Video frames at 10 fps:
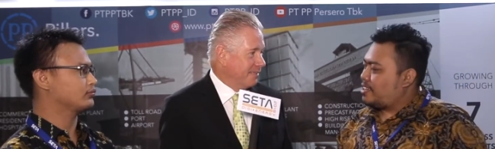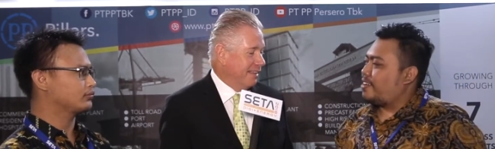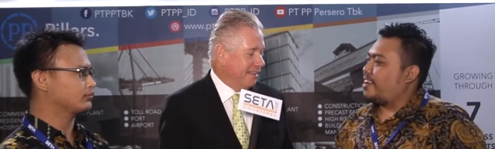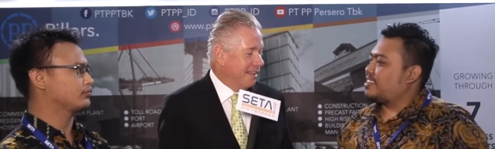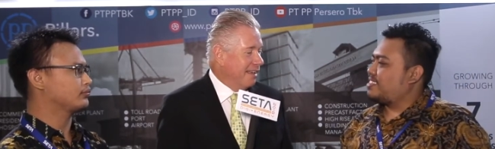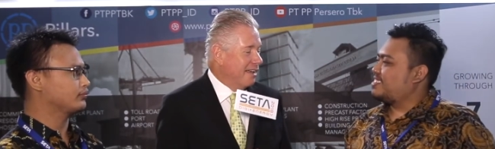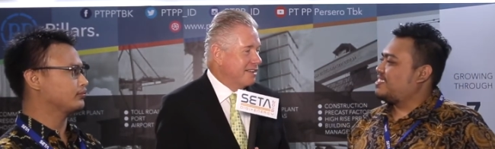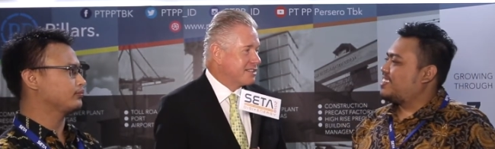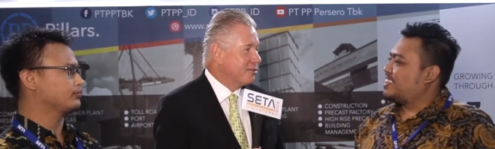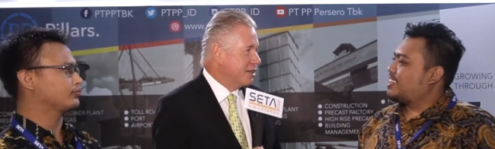Speaker 1: Correct. correct.
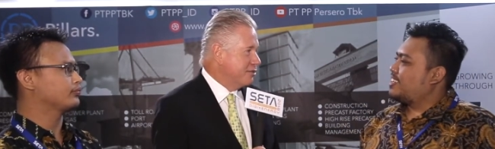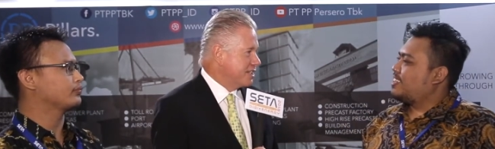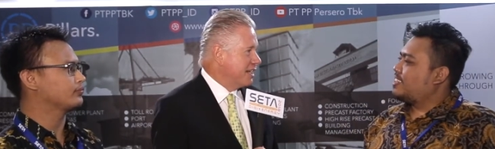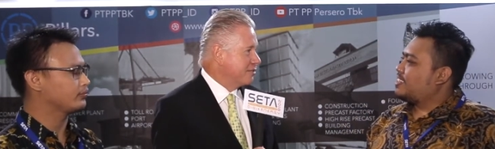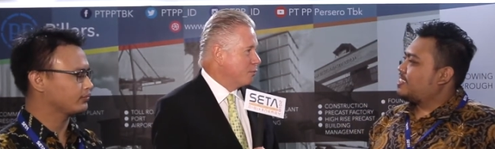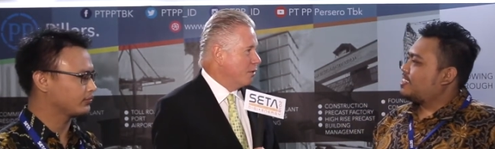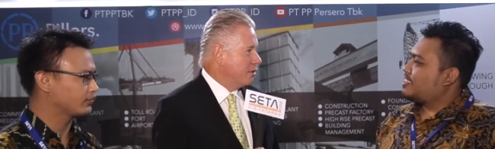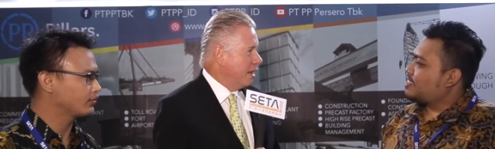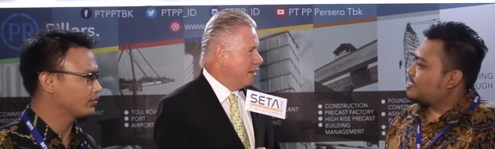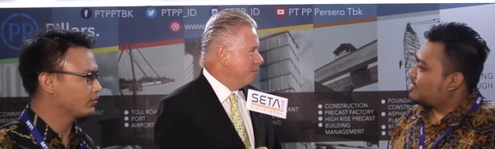Uh, so, can you tell us
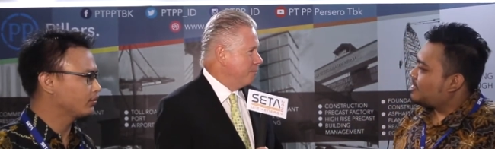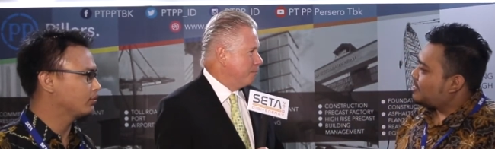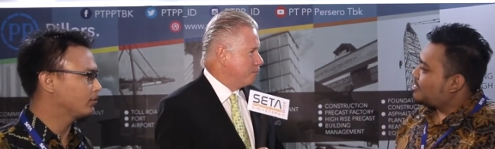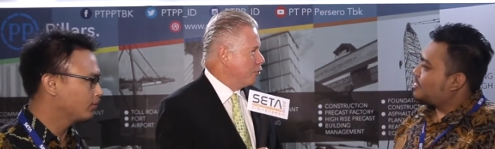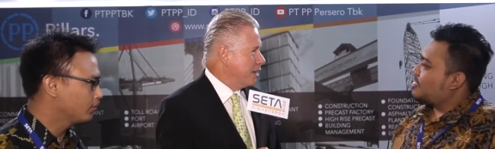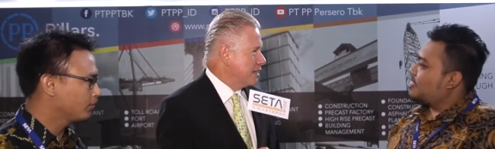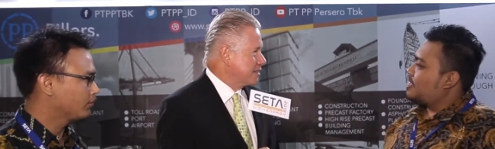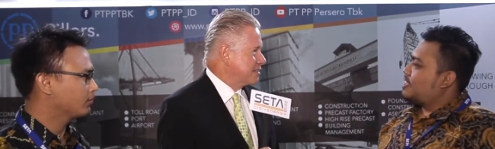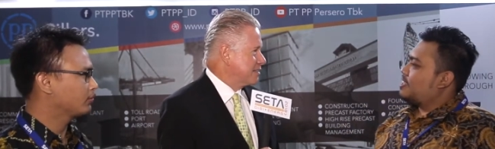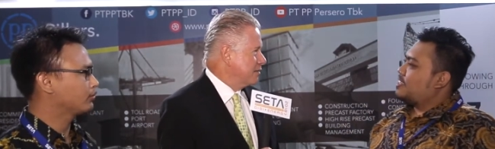what
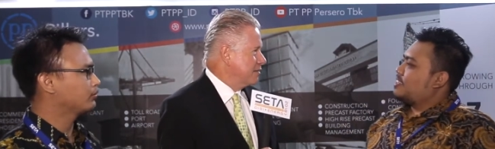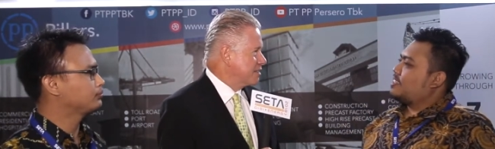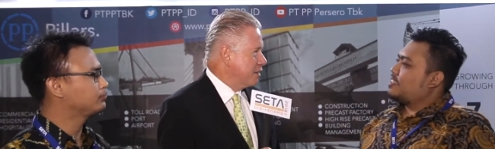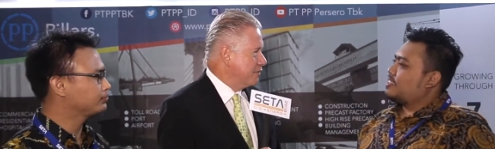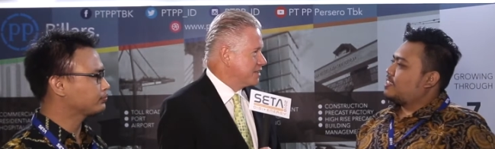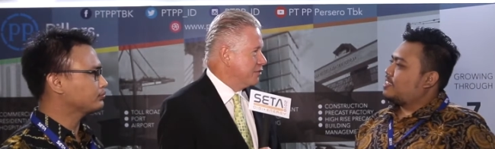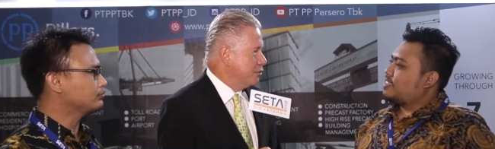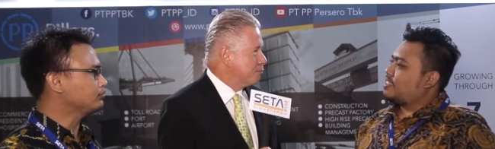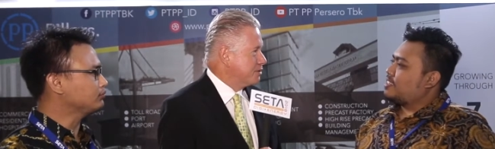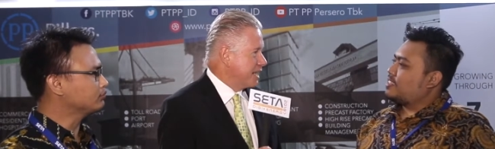products and services are
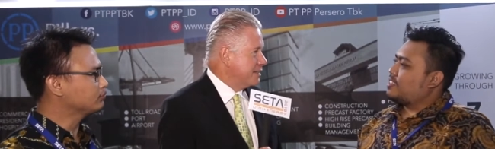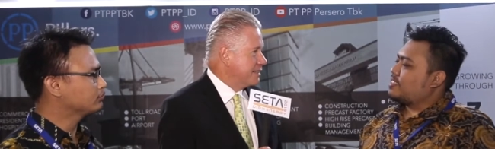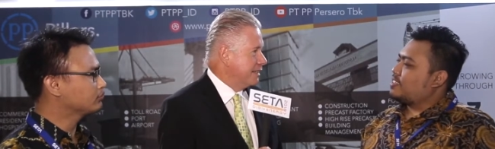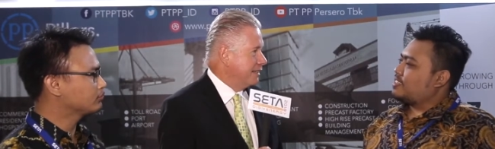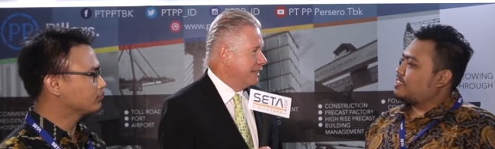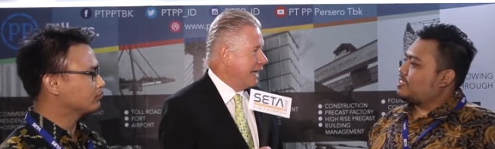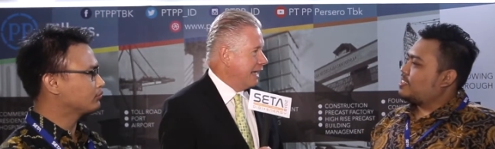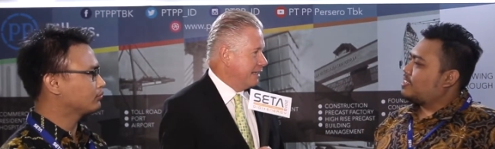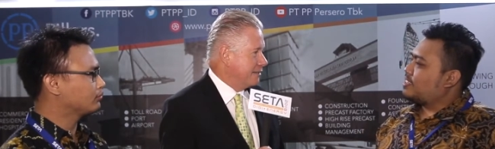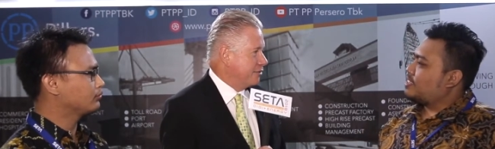you presenting
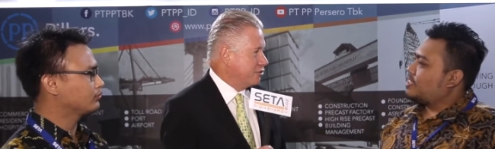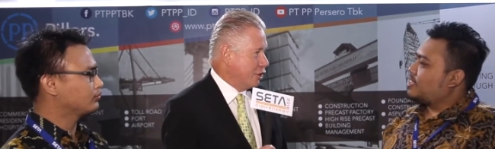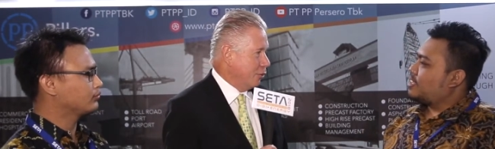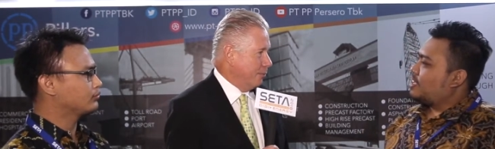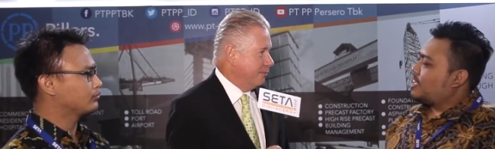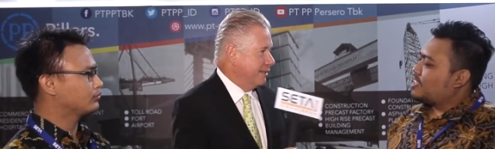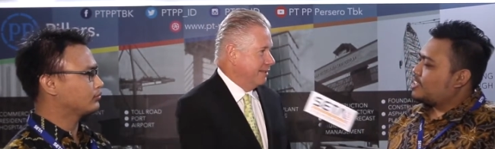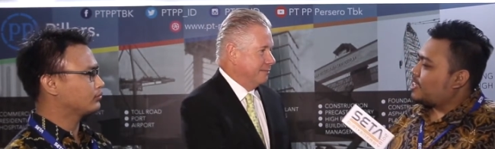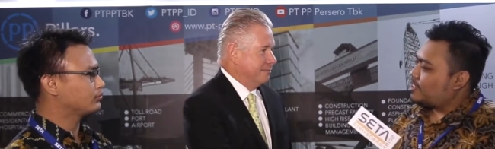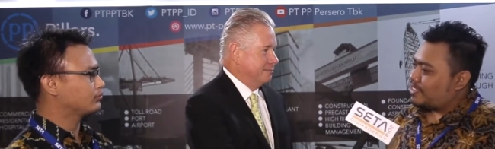at the show?
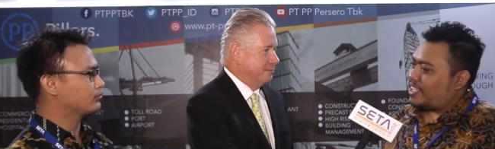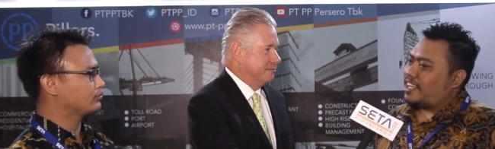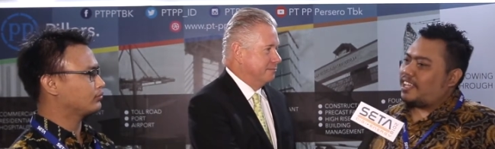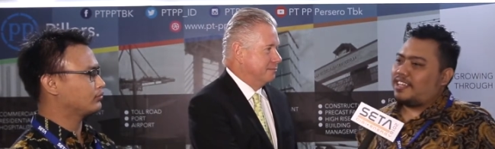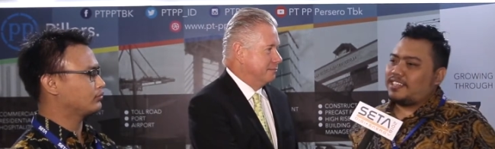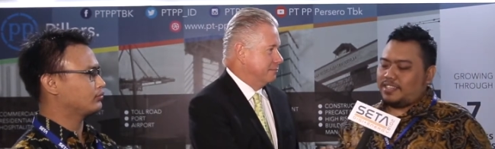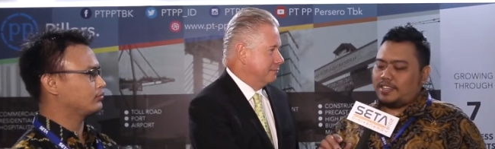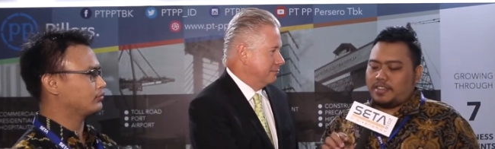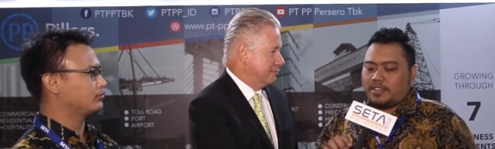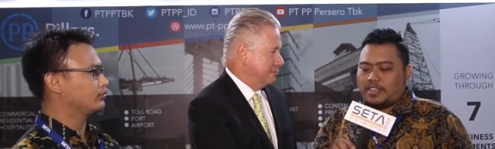
Speaker 2: So, uh,
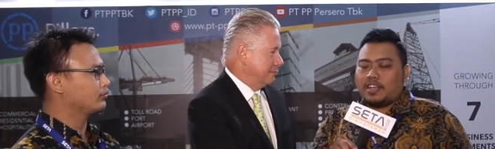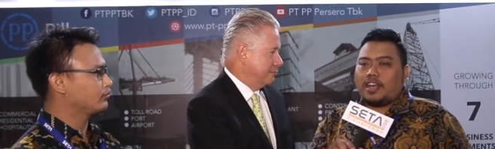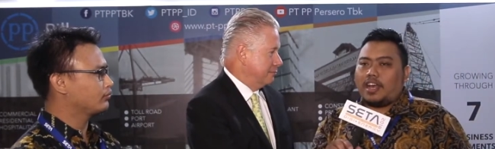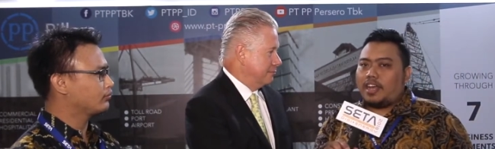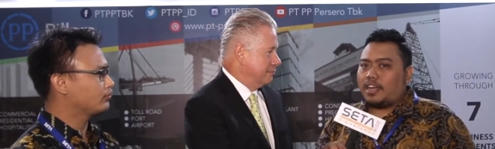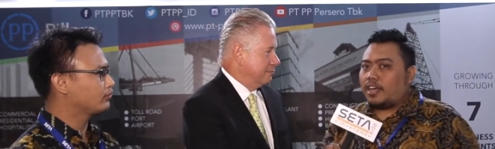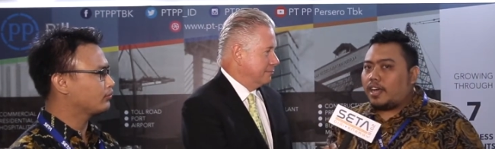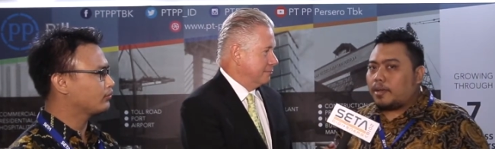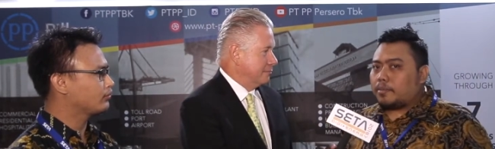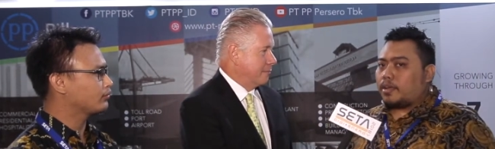
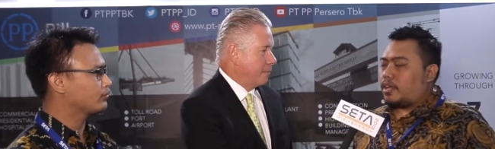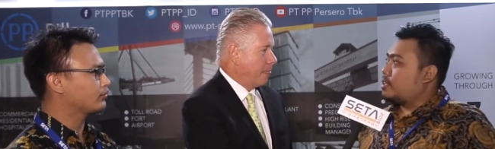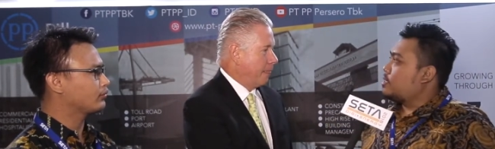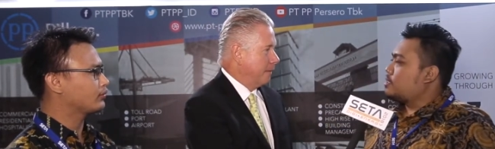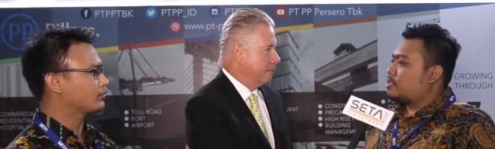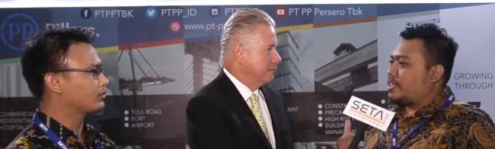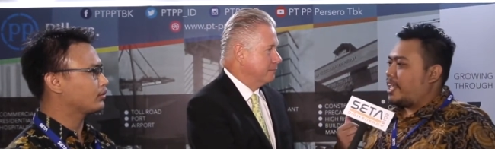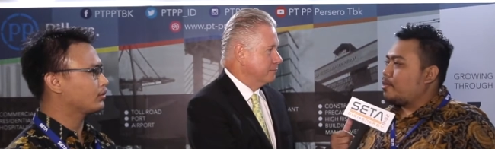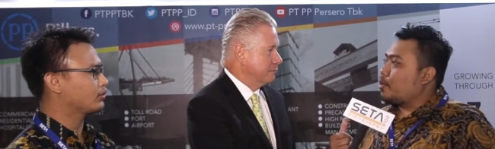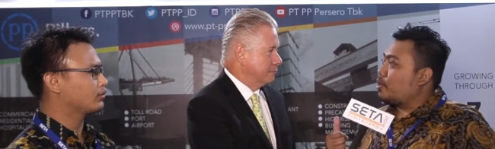uh
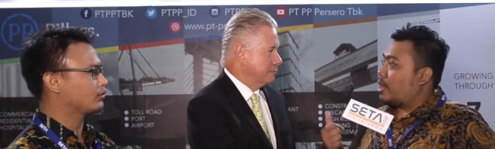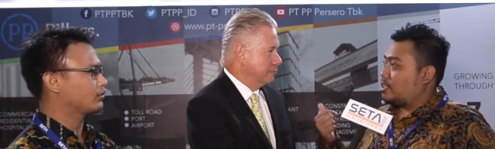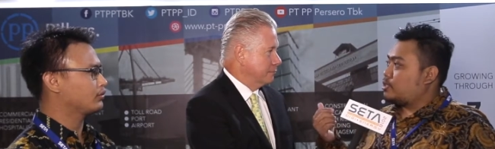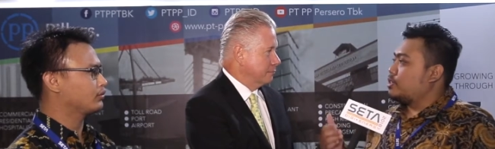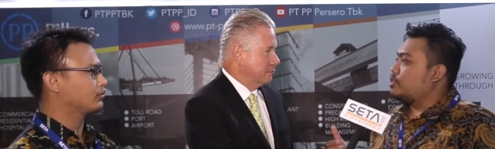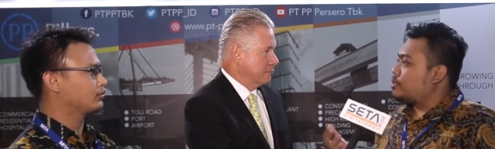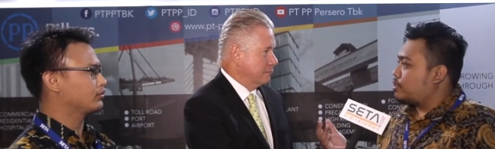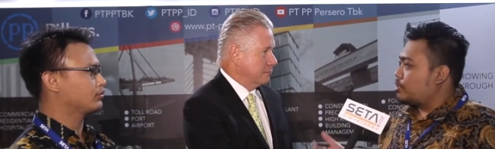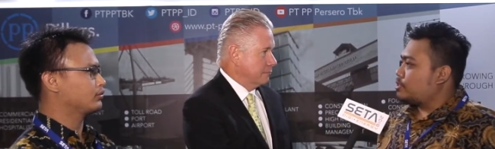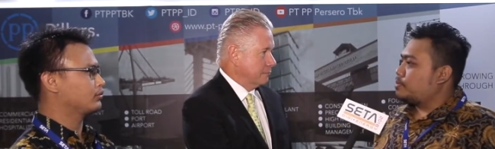today we would like to
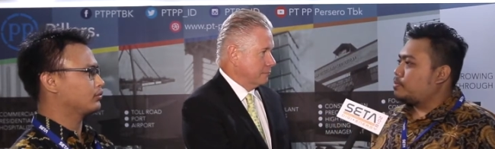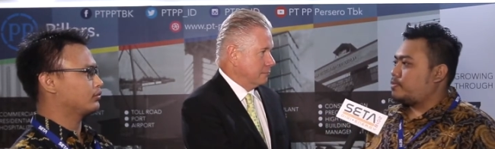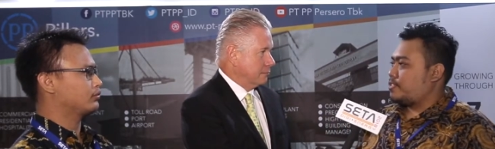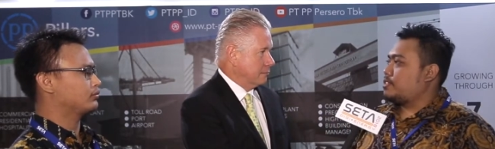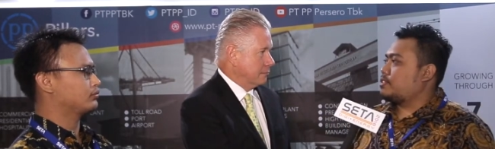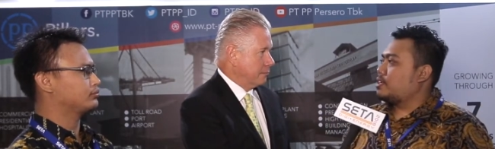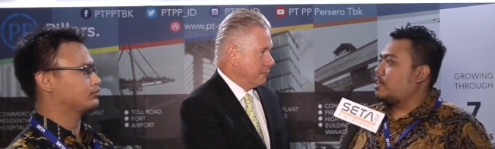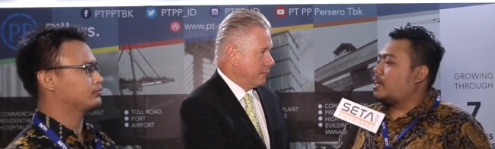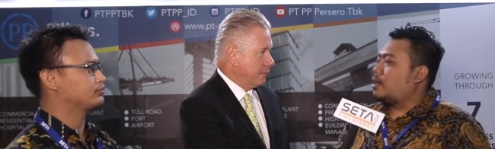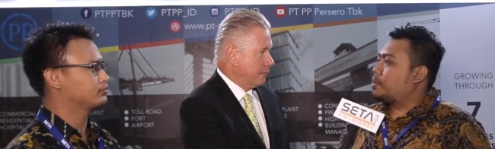introduce first
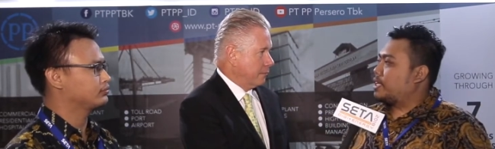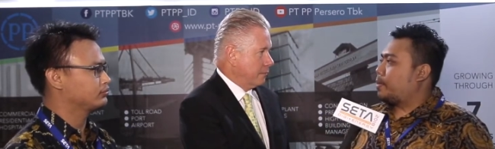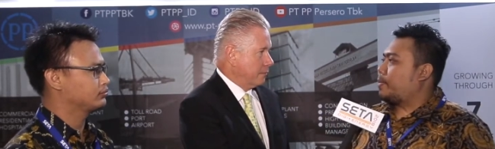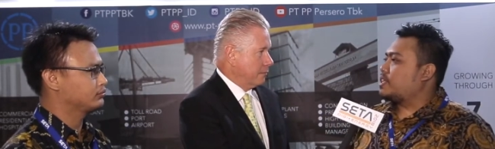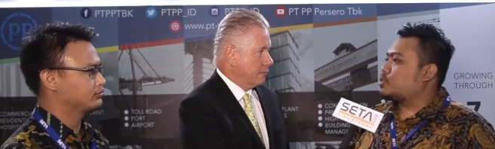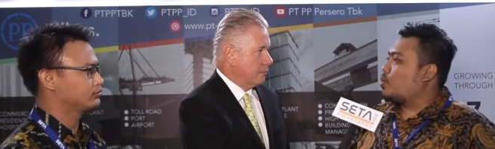PTPP is